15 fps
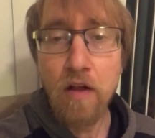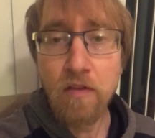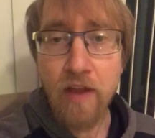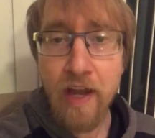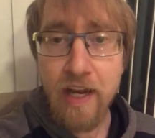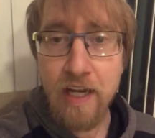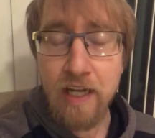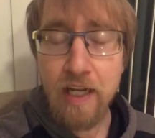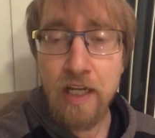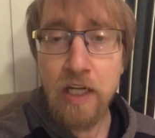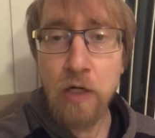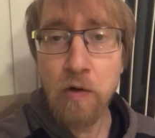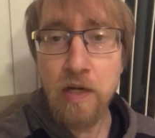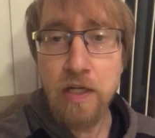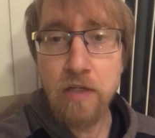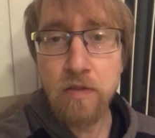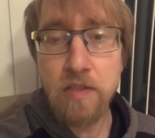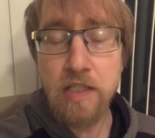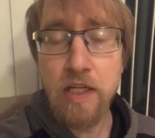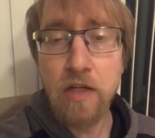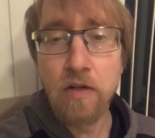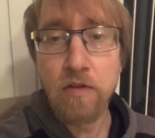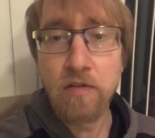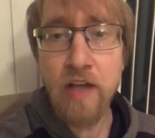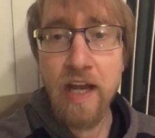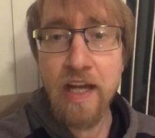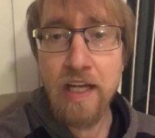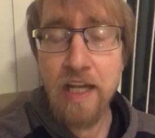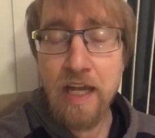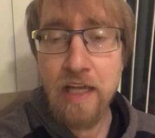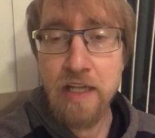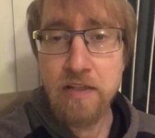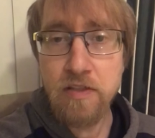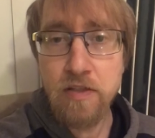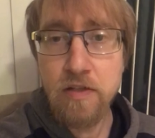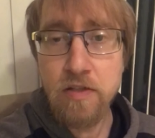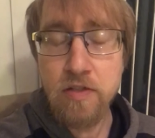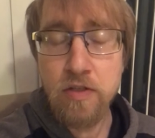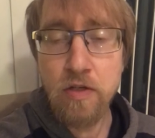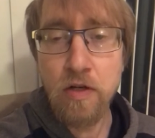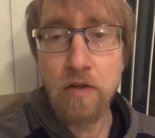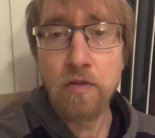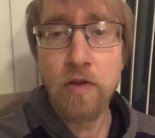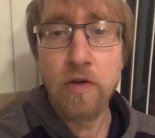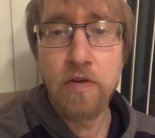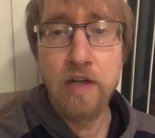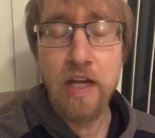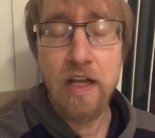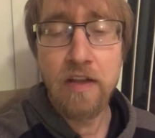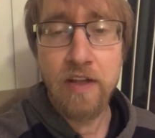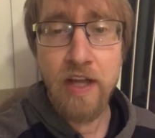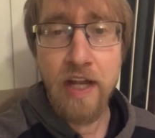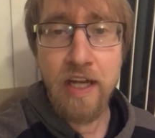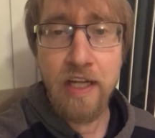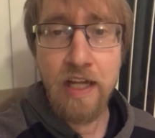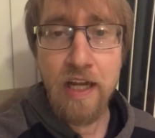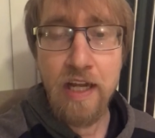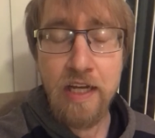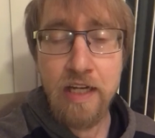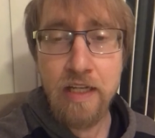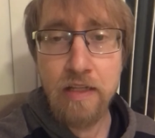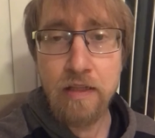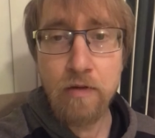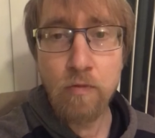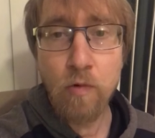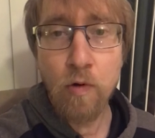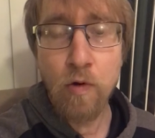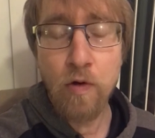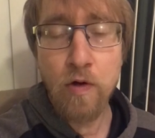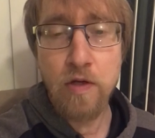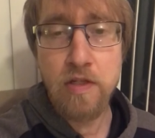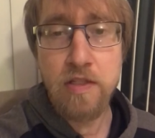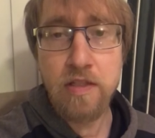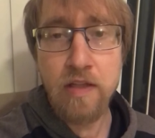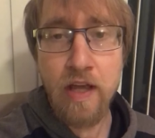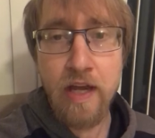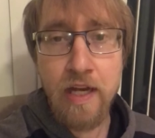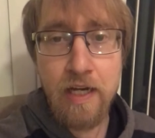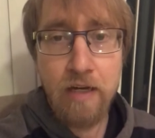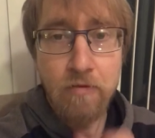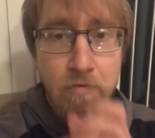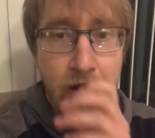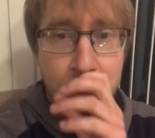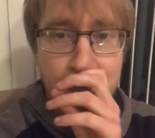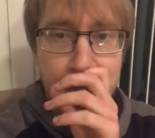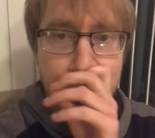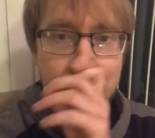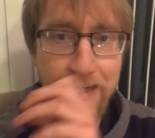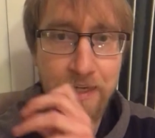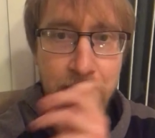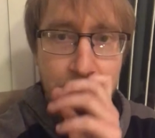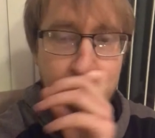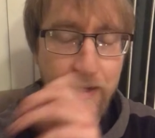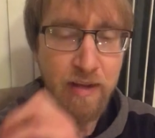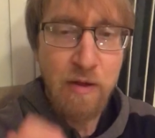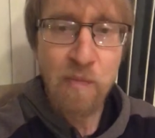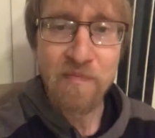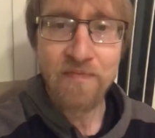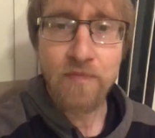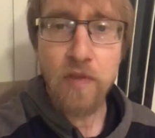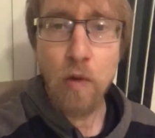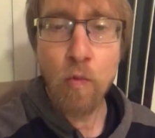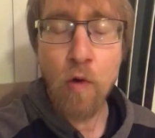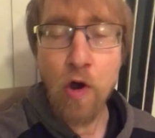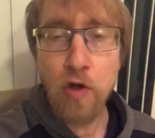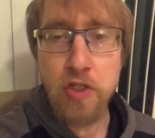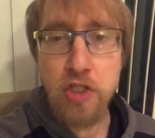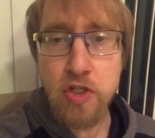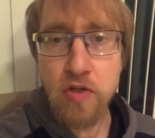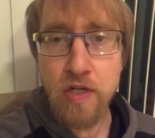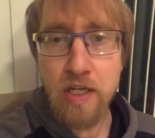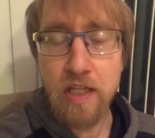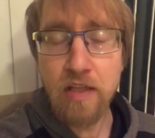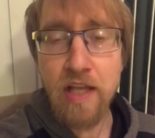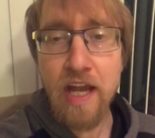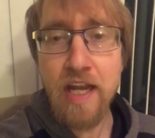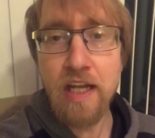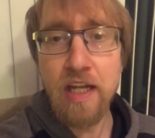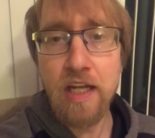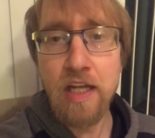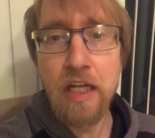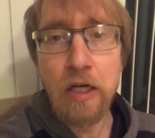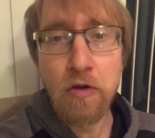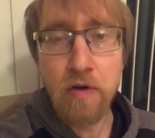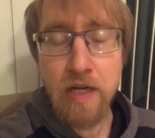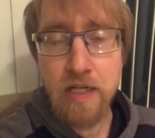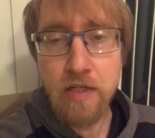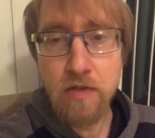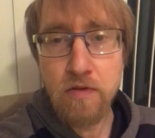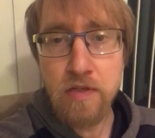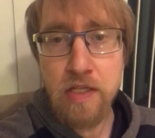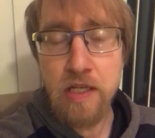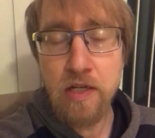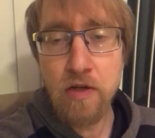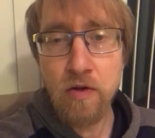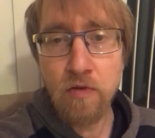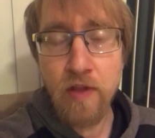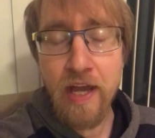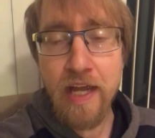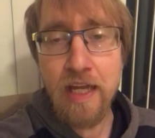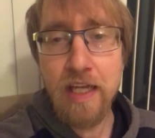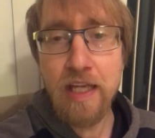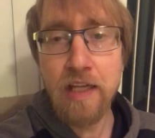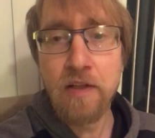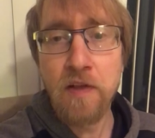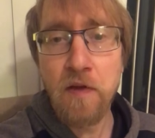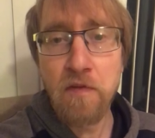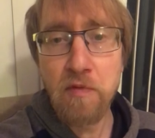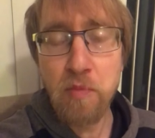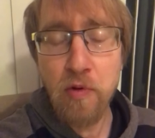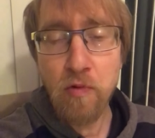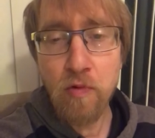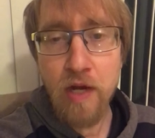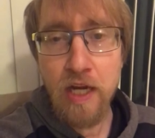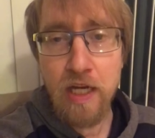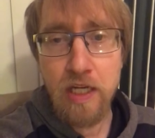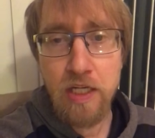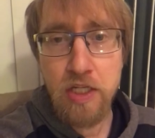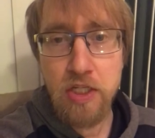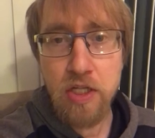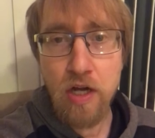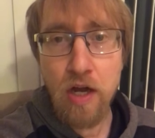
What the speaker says: like a Green New Deal, like canceling student loan debt, like ending the wars, like reining in Wall Street, like a Green New Deal, like a livable wage,